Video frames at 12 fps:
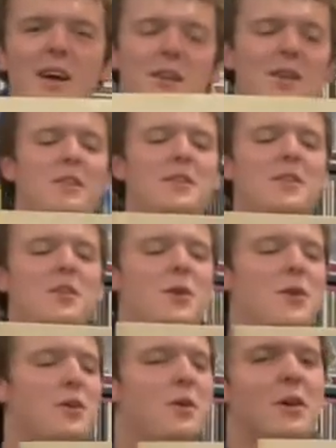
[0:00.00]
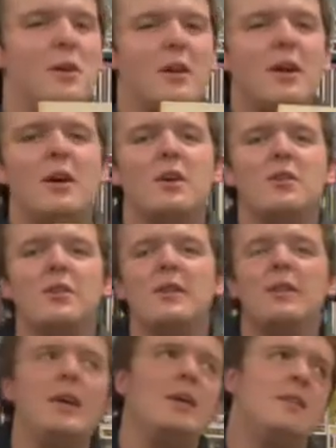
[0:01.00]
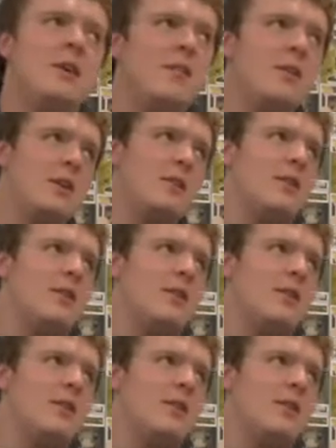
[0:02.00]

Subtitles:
This is so cool. So in the late 70s,